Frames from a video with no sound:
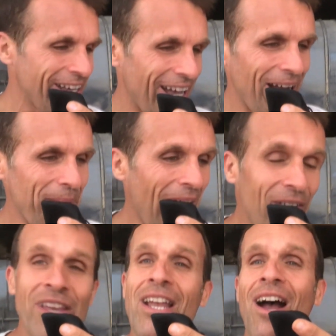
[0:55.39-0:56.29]

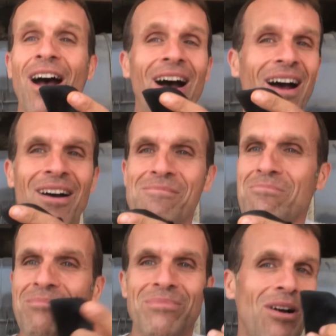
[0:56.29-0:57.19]
having a
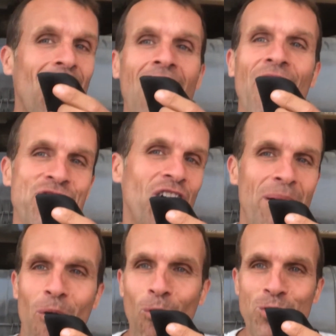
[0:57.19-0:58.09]

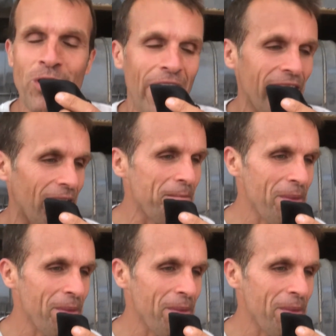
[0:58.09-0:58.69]
lifetime all together.